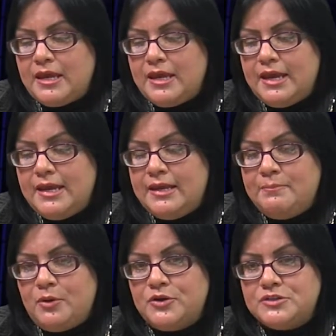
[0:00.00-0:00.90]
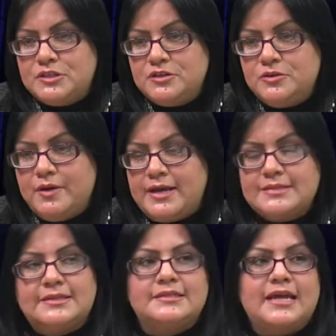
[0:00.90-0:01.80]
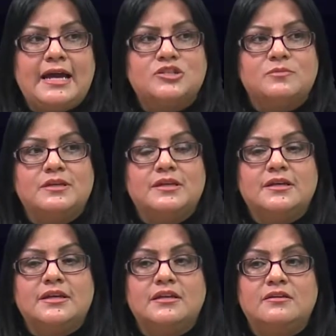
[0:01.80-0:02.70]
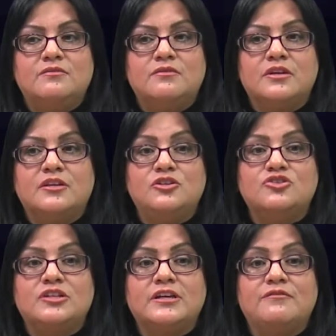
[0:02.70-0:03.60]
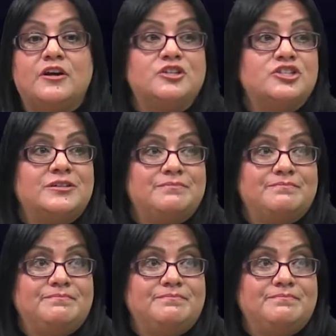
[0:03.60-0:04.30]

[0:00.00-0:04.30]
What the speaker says: A person who has an attachment can usually function.